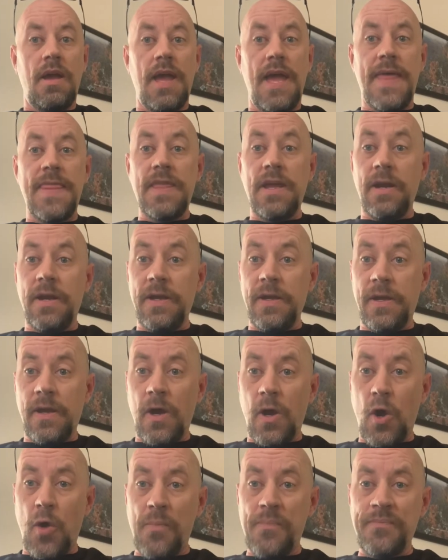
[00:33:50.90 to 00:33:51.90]
And there you
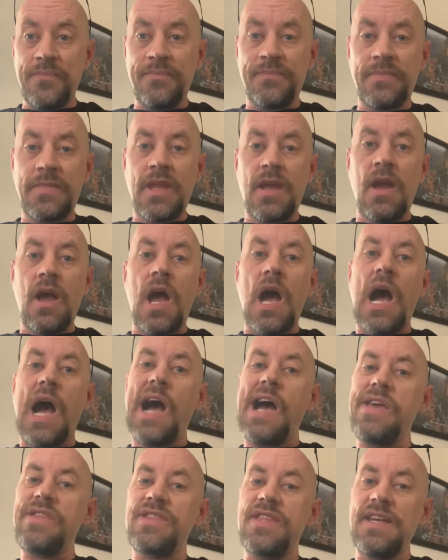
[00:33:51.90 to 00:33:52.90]
go.
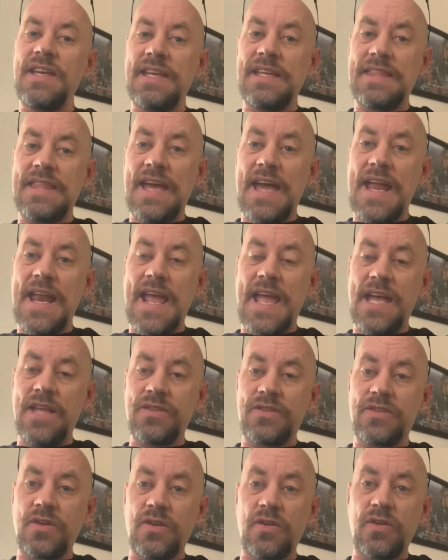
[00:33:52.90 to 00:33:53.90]
I think that
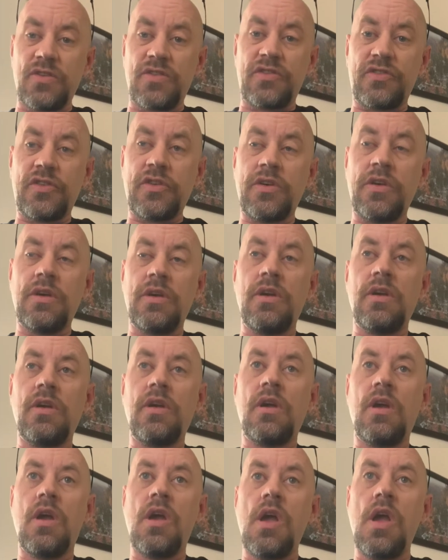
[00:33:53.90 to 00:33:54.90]
answers
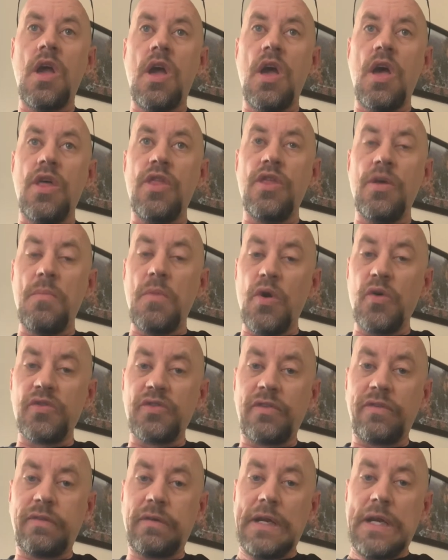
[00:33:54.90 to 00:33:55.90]
the
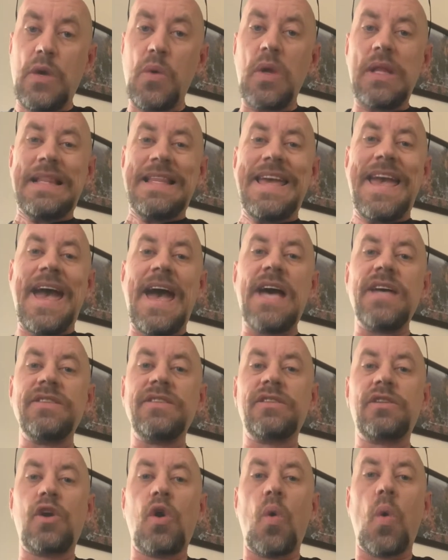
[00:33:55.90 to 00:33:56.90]
most frequently
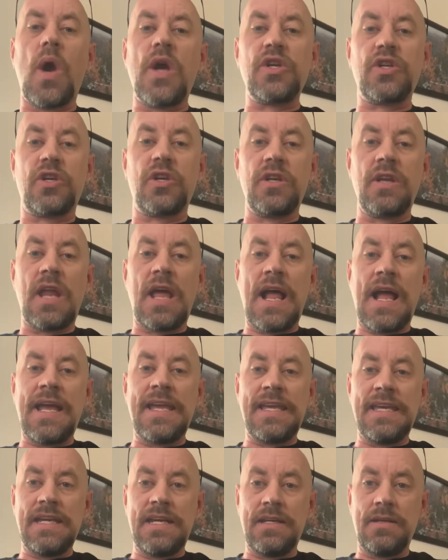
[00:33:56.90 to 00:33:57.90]
asked question I
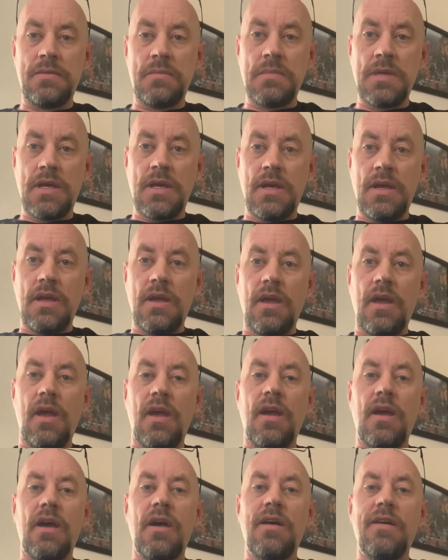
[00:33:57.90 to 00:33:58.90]
get
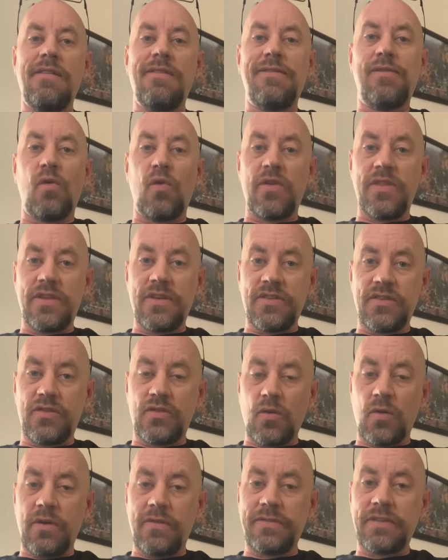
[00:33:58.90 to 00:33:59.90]
for this
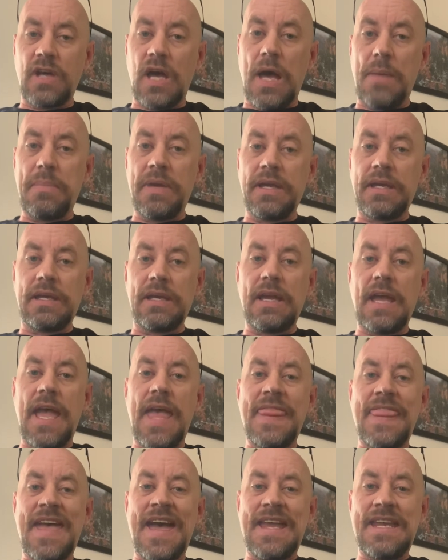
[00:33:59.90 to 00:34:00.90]
sort of topic,
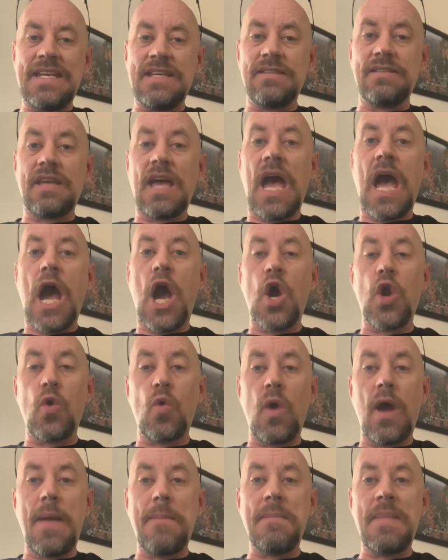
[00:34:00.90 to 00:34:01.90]
and that is, how
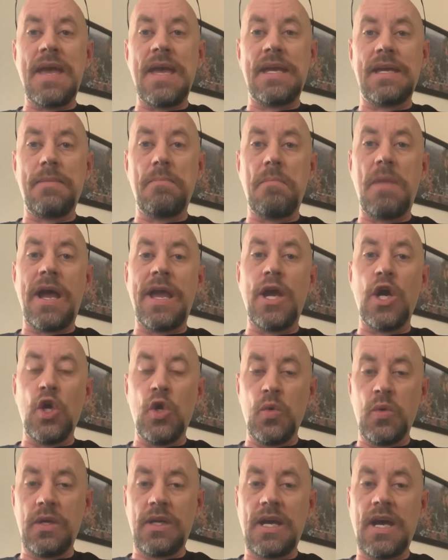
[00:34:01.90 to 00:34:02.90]
do I make my
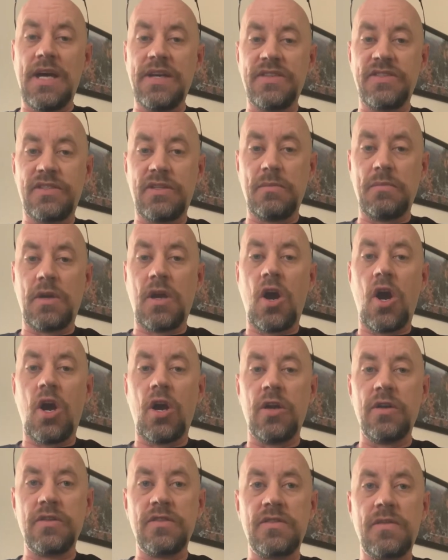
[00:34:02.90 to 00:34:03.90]
own custom
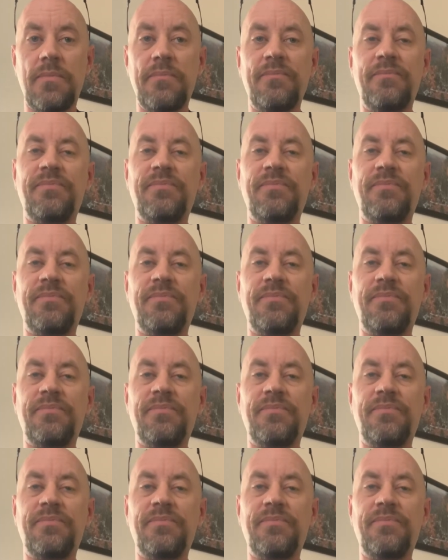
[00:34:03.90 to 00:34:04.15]
cards?